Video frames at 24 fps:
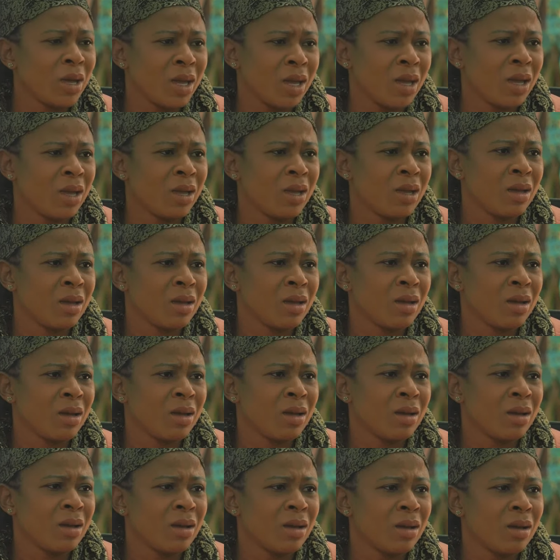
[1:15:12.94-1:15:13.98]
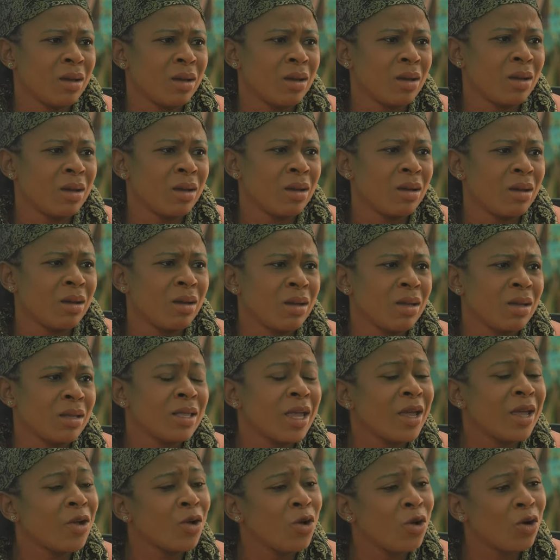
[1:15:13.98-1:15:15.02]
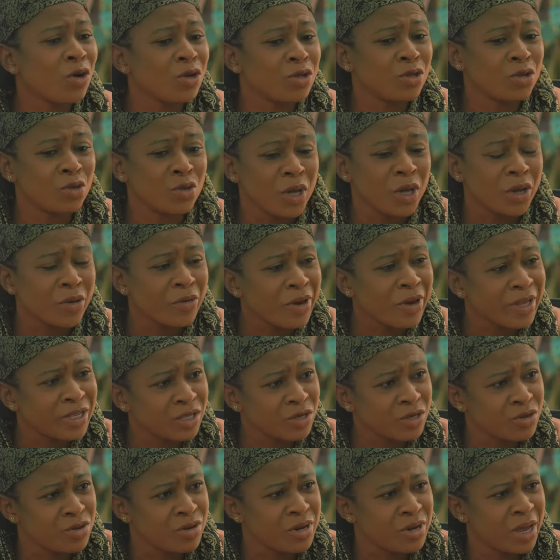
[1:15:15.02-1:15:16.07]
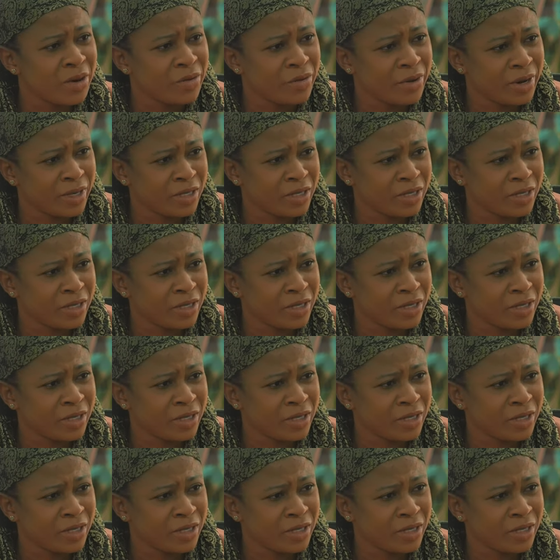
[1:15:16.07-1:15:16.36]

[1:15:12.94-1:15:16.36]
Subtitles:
you. Okay? Thank God you were rescued and